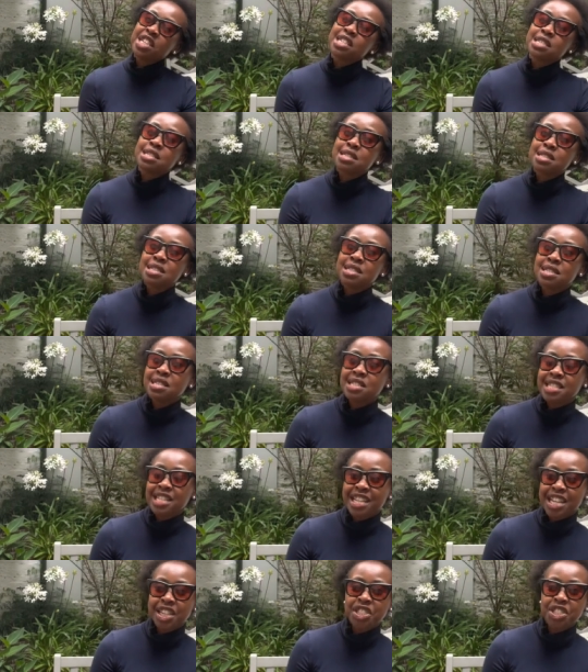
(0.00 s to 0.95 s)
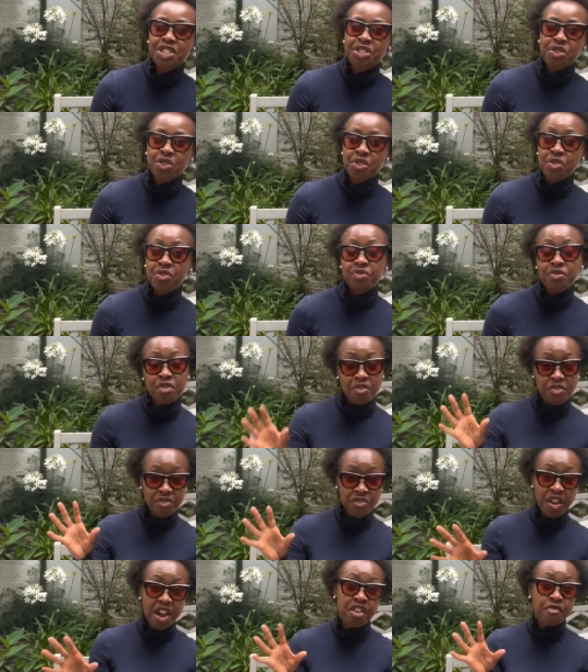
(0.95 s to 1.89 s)
considered selection of
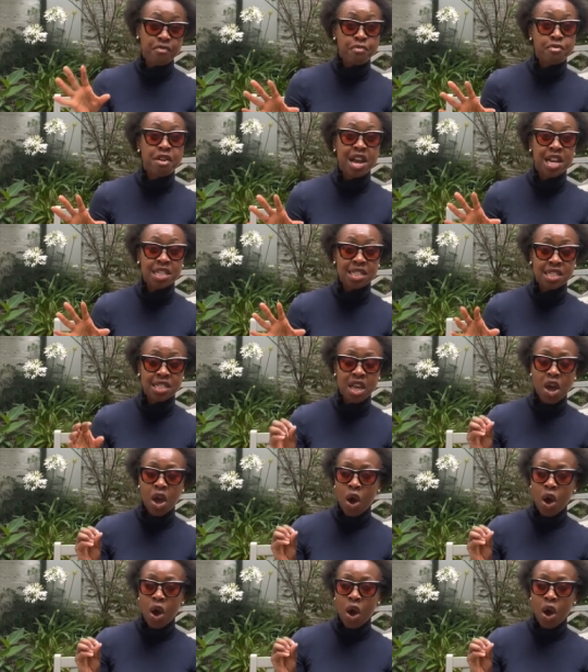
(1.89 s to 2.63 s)
five brands.